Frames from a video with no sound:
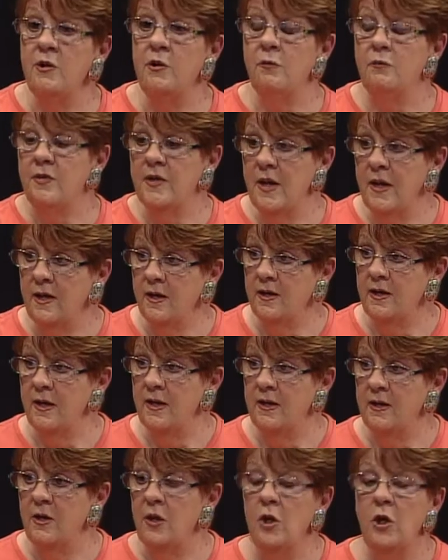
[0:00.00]
you've okay. taken
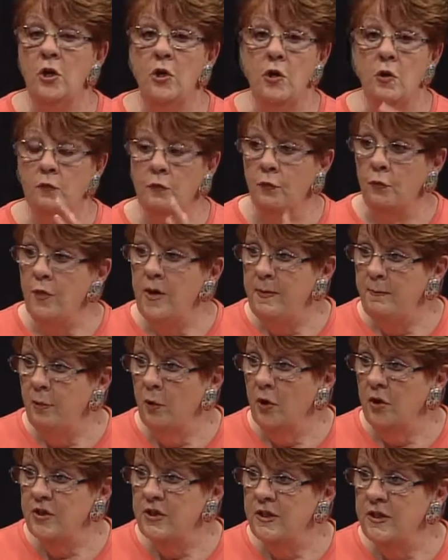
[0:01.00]
in, you've
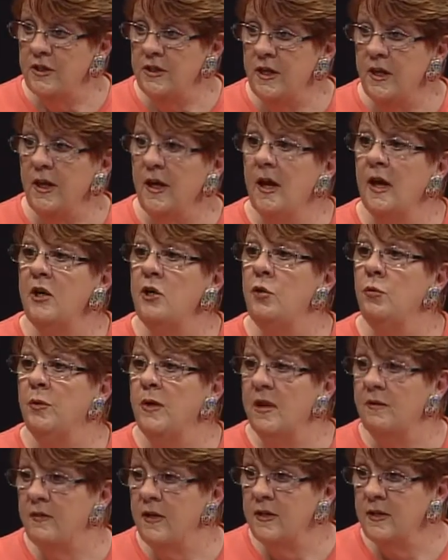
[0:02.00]
repotted, and you
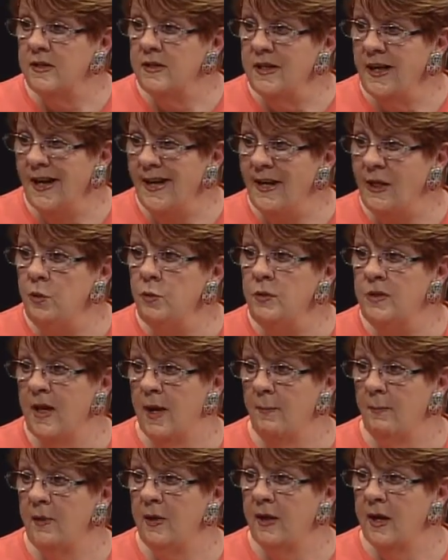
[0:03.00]
give a dilute
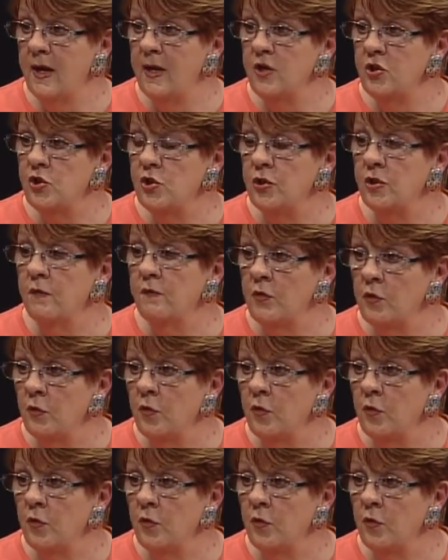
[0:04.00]
application of an